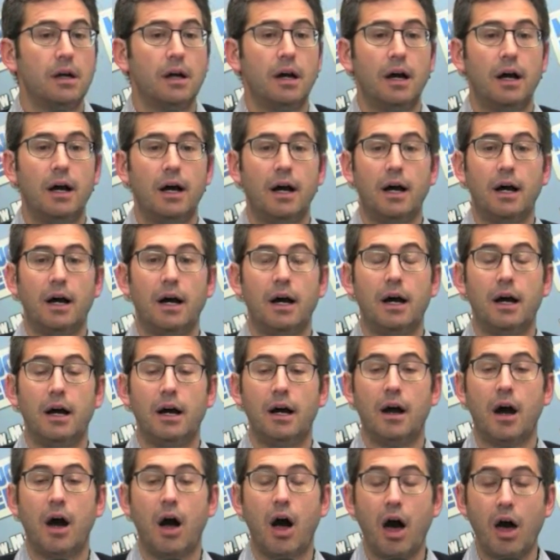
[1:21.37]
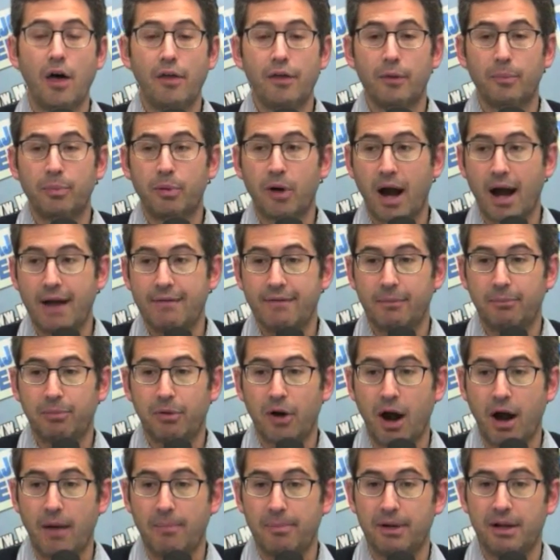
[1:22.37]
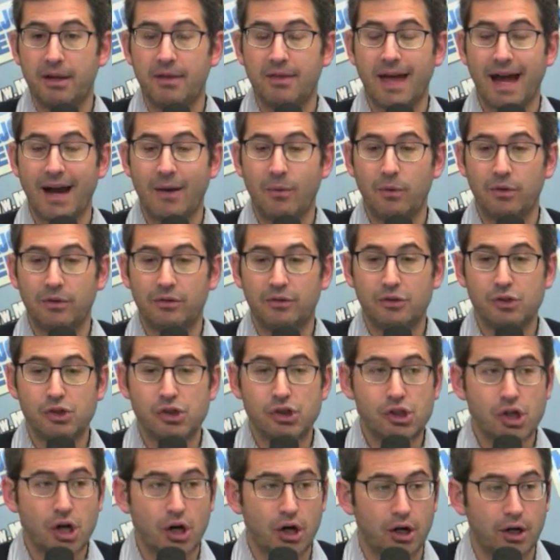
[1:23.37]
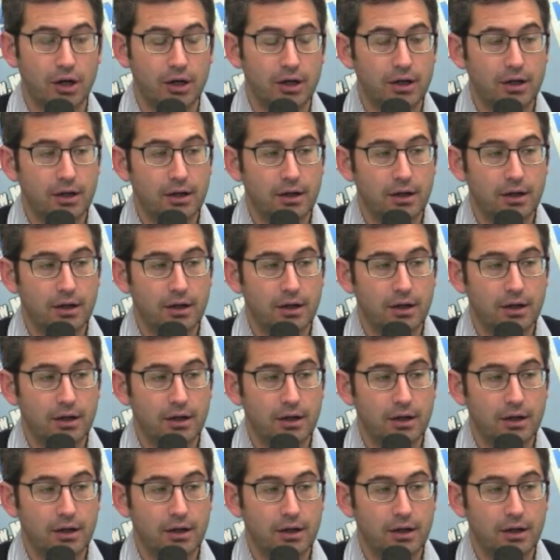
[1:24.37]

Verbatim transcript: uh, other private property that was insured